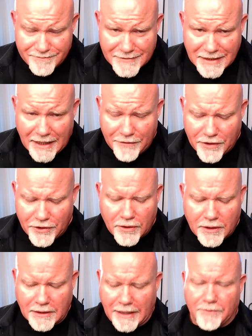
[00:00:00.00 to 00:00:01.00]
I think you're
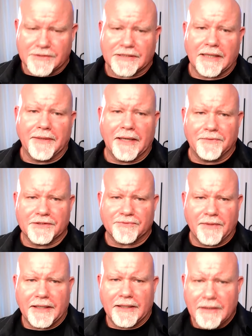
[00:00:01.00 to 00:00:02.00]
going to like what's coming up this
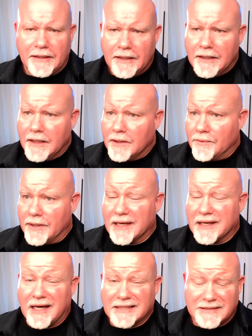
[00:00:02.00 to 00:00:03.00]
week. We got
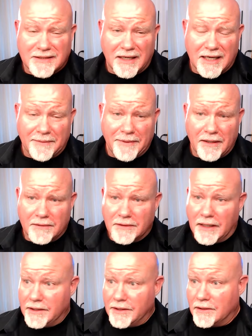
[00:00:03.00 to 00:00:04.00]
a lot to talk
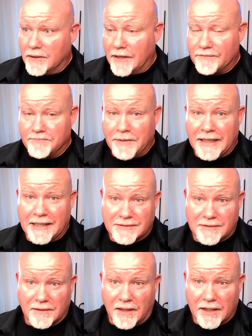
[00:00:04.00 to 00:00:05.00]
about. I've been
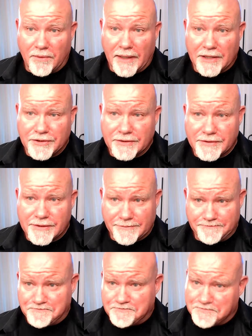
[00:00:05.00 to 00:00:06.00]
asked a lot of questions
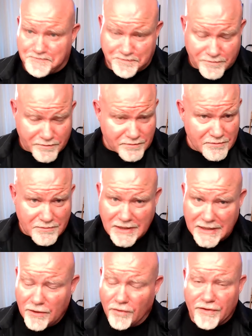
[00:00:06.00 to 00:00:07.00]

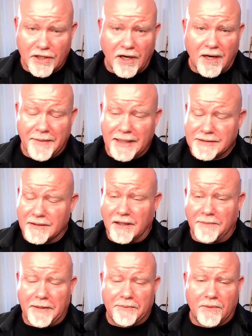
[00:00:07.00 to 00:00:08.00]
over the comments, and a lot
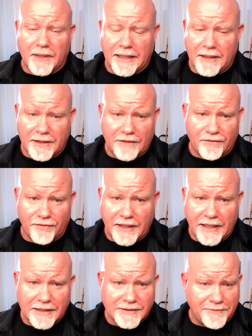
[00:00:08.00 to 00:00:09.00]
of people want to hear different
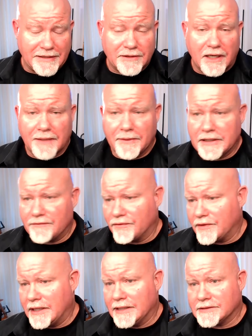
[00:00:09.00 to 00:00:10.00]
things and me talk about different
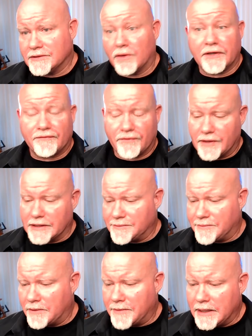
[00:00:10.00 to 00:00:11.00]
things and know different things
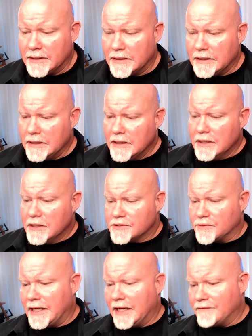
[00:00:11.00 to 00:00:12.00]
about me.
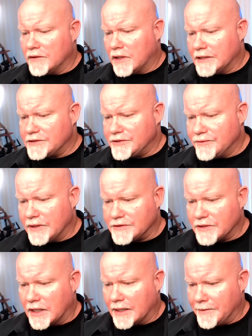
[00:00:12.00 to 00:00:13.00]
So we have a lot to
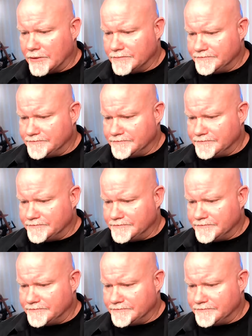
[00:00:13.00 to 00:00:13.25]
talk about.